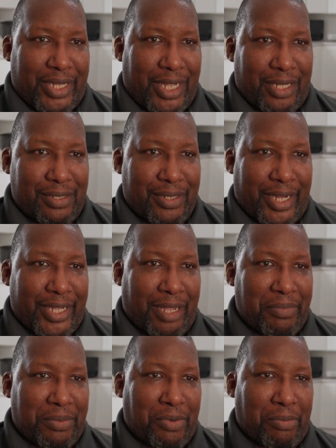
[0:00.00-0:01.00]
can't, I can't
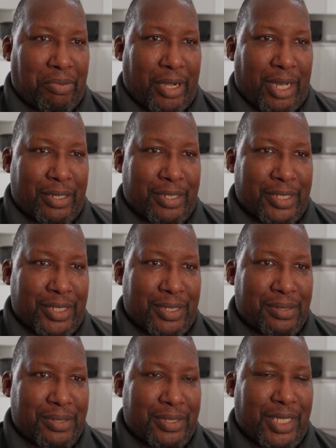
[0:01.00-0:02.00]
be more prouder than,
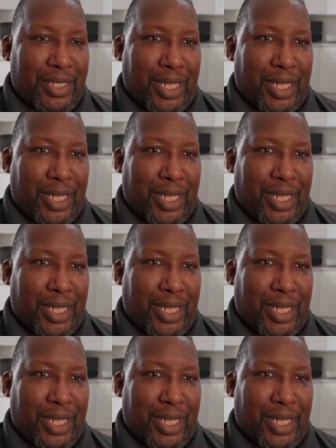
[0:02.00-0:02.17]
than